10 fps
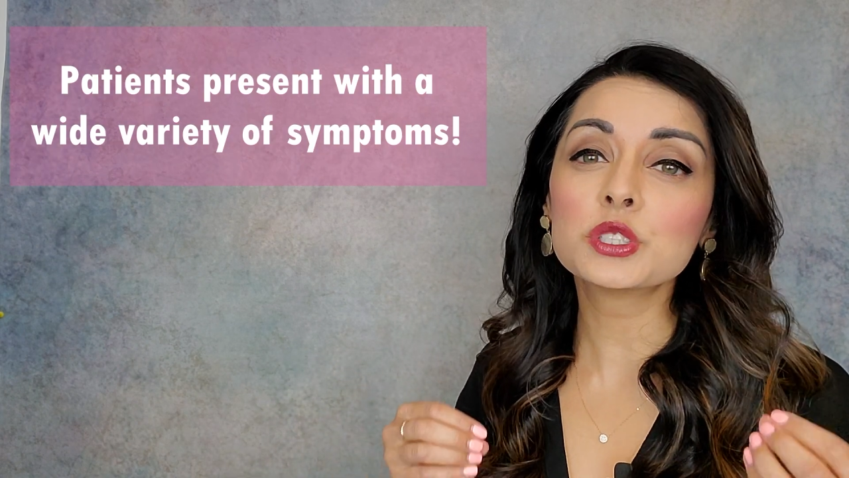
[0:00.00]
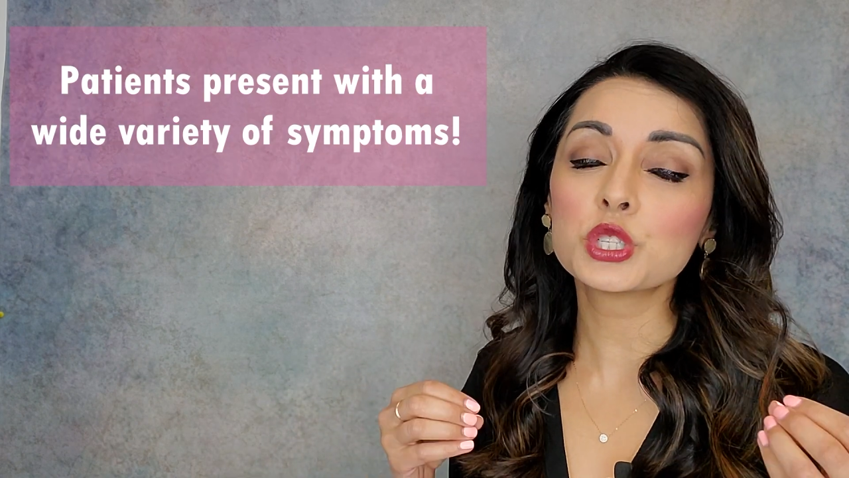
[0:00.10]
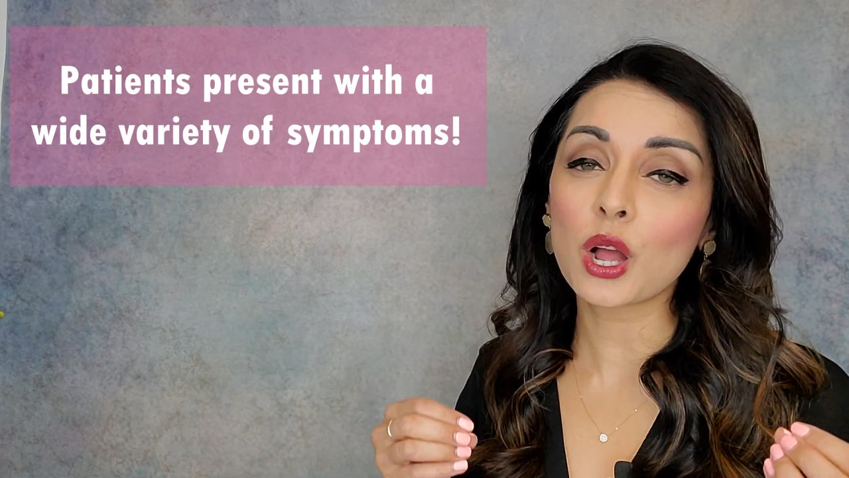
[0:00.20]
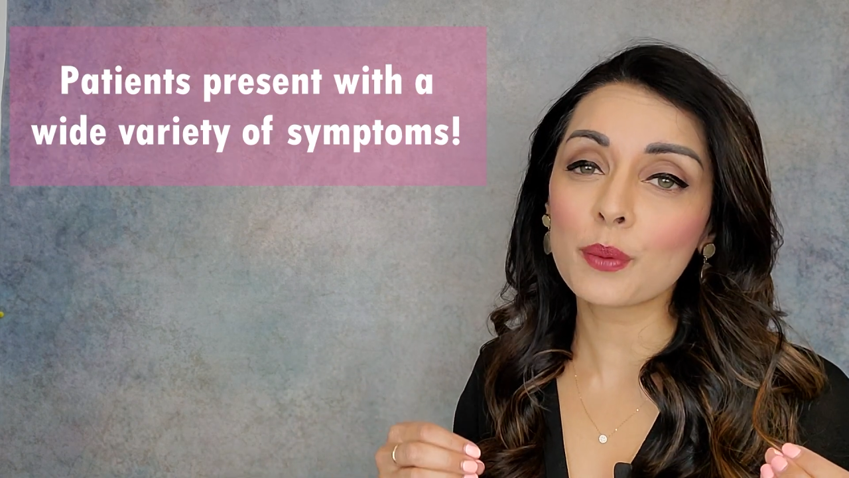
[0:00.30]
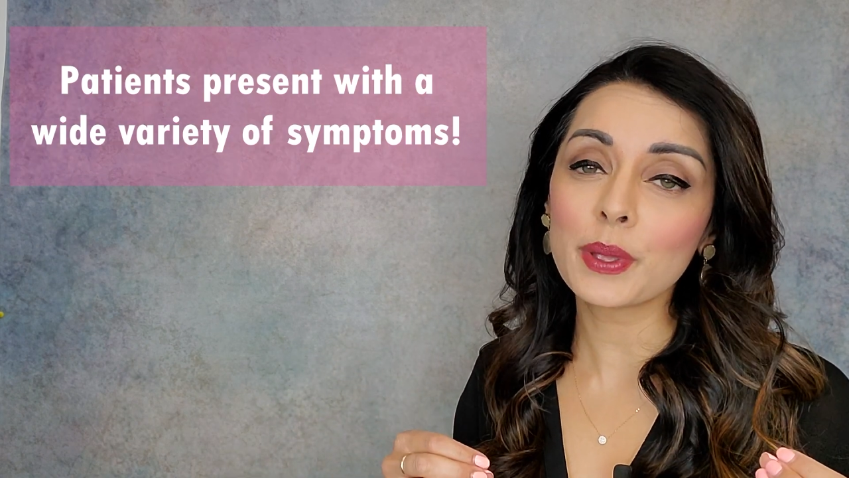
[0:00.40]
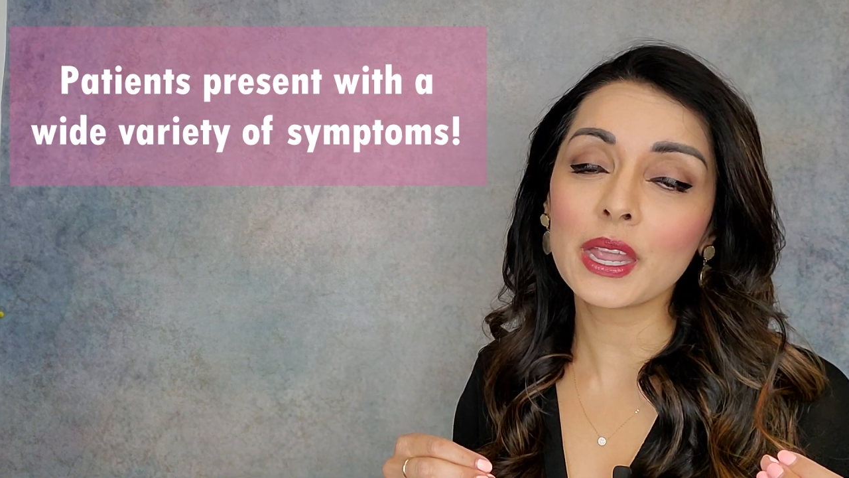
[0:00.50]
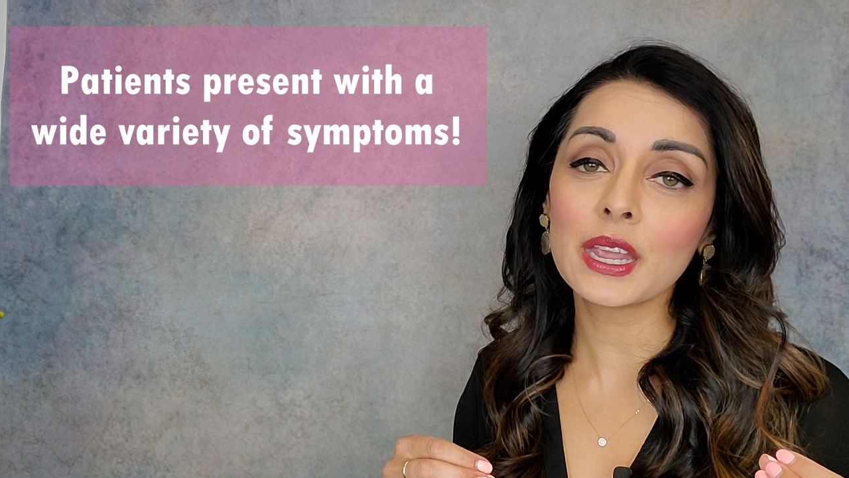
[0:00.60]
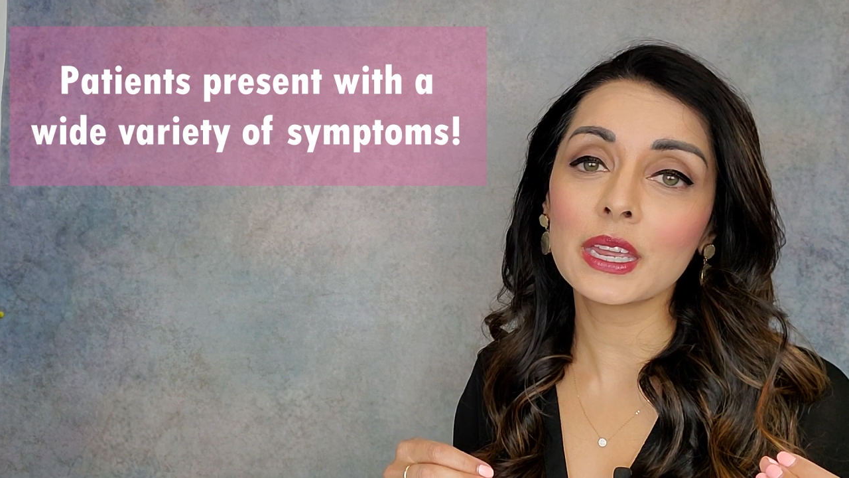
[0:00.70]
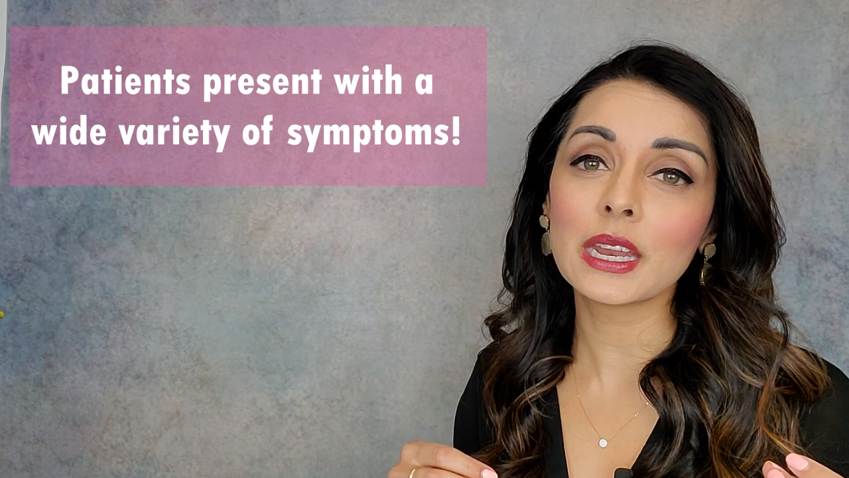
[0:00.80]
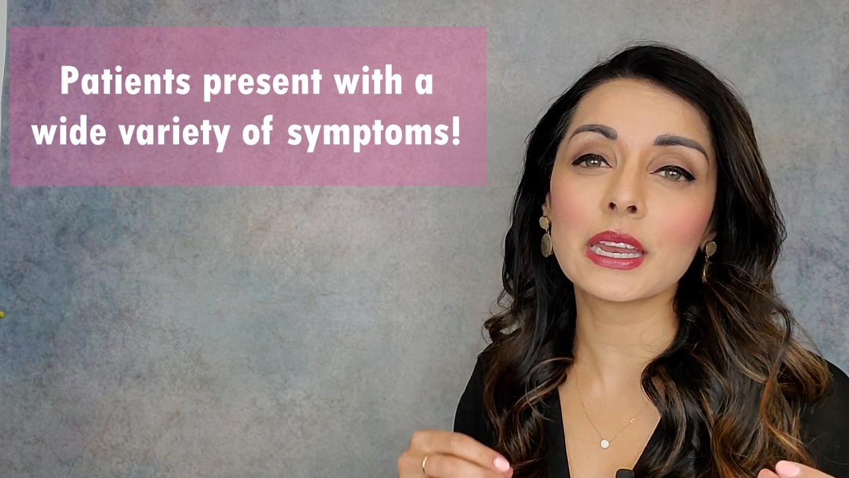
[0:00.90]
jaw
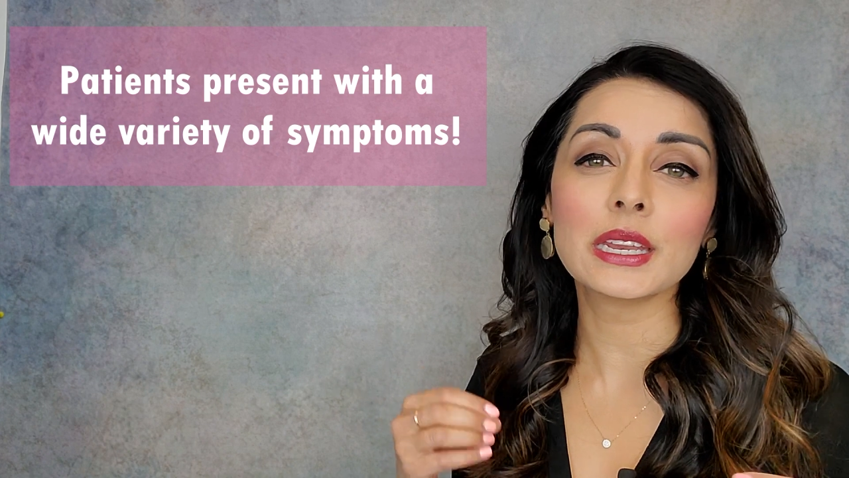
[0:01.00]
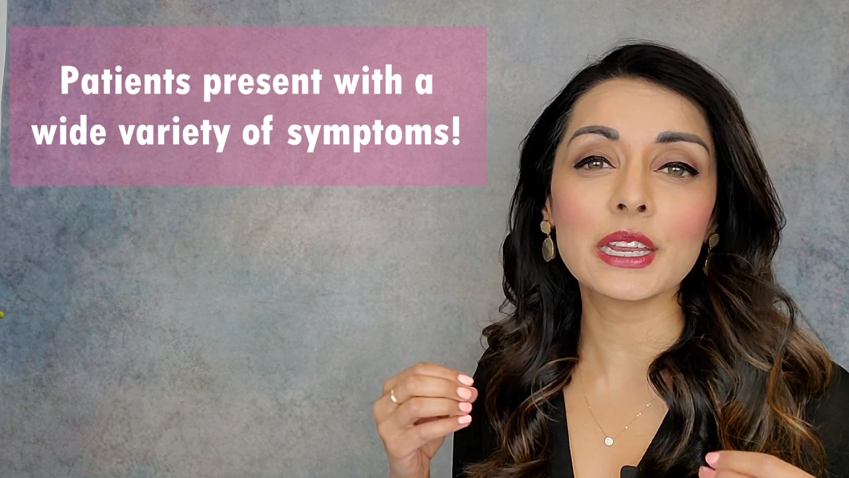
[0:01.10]
pain and